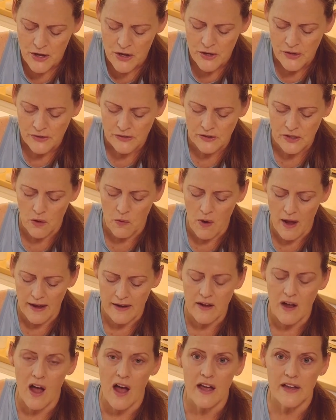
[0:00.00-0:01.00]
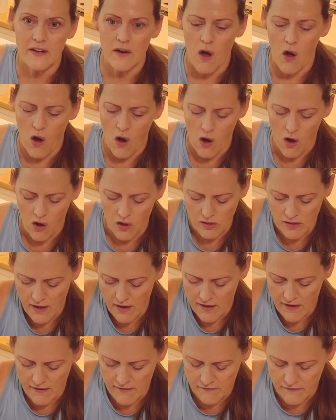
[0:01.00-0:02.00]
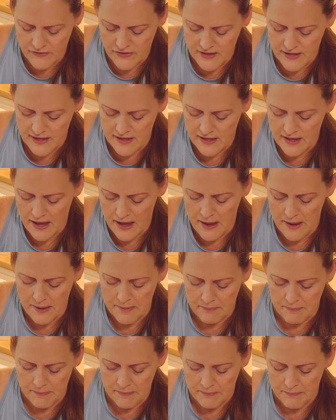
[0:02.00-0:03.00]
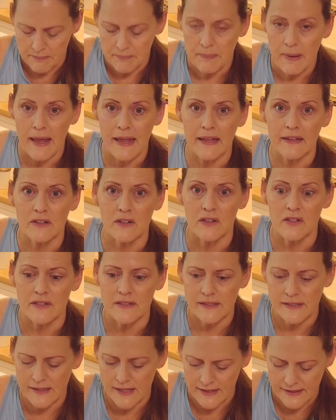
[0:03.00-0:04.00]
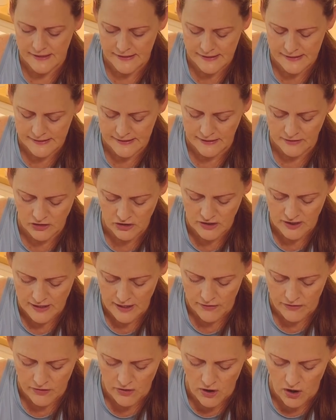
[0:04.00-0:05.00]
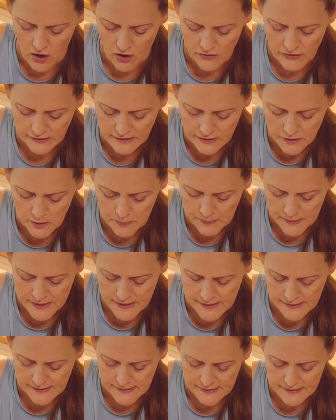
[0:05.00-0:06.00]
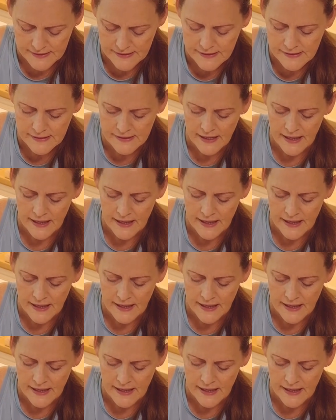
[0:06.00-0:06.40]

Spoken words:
So I got all of the panels stitched together, all the little pieces,